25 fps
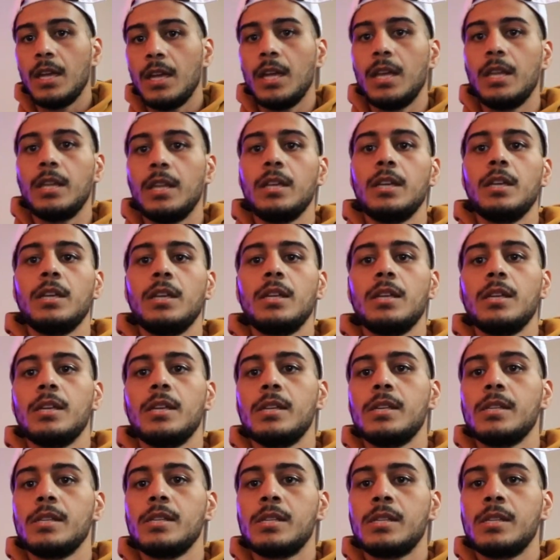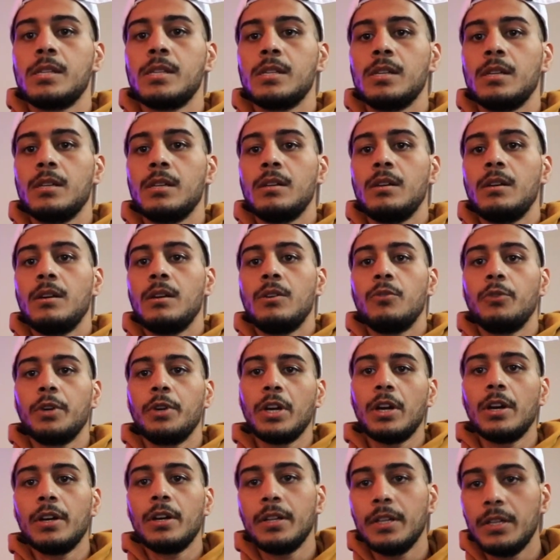and is
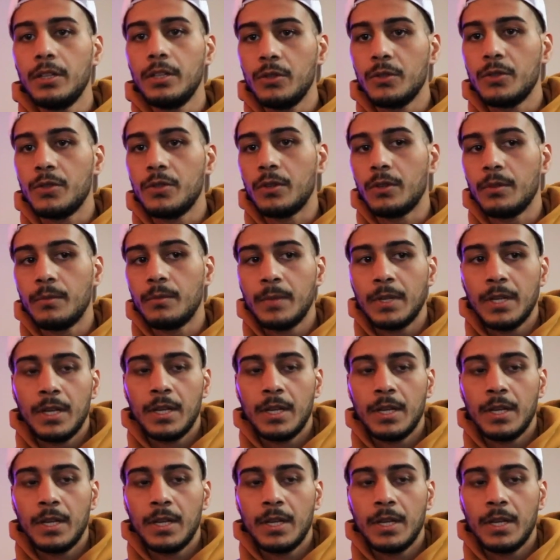regarding YouTube.